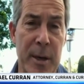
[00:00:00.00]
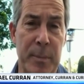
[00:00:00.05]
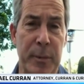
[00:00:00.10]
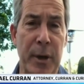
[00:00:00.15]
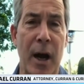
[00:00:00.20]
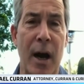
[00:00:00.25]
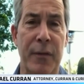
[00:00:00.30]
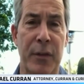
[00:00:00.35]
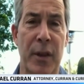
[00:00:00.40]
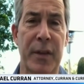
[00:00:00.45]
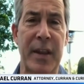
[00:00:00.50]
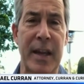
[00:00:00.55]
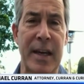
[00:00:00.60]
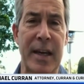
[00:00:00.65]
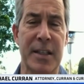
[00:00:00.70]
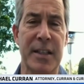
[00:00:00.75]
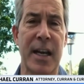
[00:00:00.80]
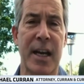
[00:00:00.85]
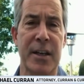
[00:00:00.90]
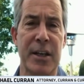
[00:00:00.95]
off that they
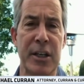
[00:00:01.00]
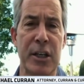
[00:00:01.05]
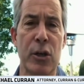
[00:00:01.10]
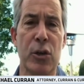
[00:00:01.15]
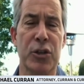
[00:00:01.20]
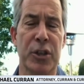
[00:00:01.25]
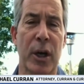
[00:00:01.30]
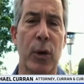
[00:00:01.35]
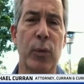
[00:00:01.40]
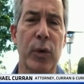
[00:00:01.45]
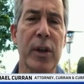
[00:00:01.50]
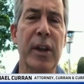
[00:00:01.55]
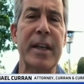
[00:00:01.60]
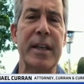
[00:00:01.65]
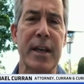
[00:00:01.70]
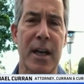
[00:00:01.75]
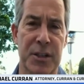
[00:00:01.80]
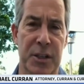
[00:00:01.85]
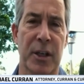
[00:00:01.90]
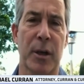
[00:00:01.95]
intend to use, and it really
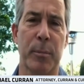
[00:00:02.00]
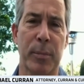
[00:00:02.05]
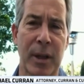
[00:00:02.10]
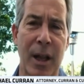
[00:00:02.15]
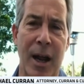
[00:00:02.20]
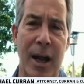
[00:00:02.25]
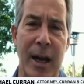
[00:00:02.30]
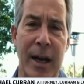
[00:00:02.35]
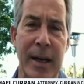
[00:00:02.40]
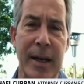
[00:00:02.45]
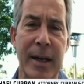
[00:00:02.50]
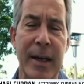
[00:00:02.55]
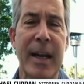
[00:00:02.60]
doesn't apply.